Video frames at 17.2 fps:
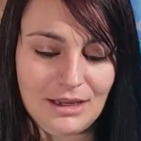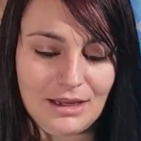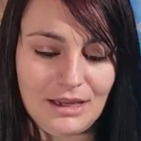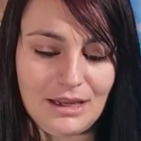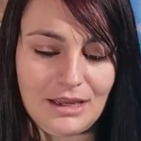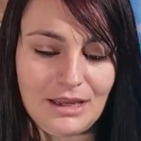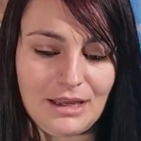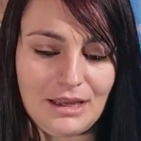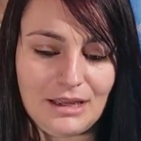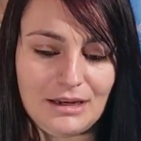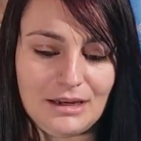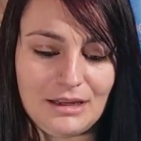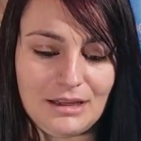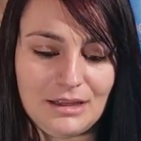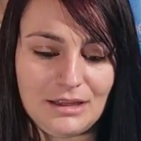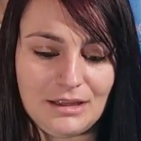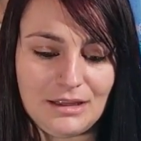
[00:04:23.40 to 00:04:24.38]
And
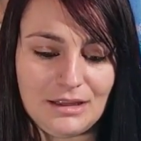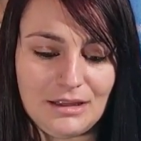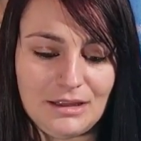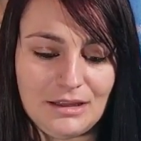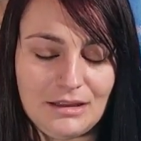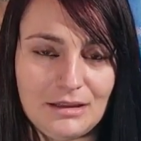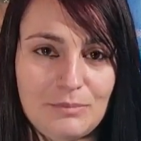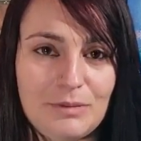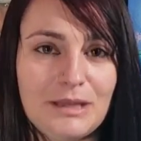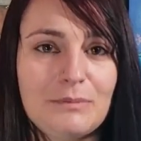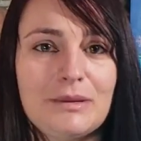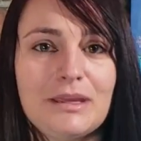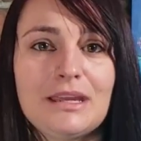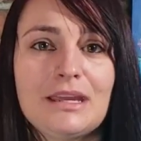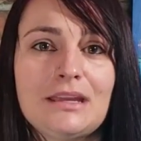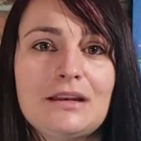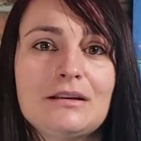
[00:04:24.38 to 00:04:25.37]
the
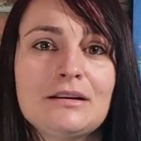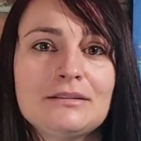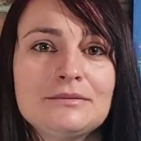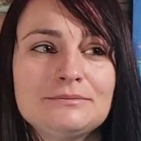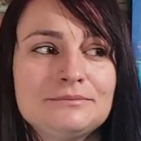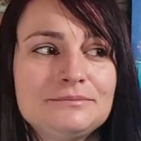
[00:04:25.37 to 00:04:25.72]
big hitter.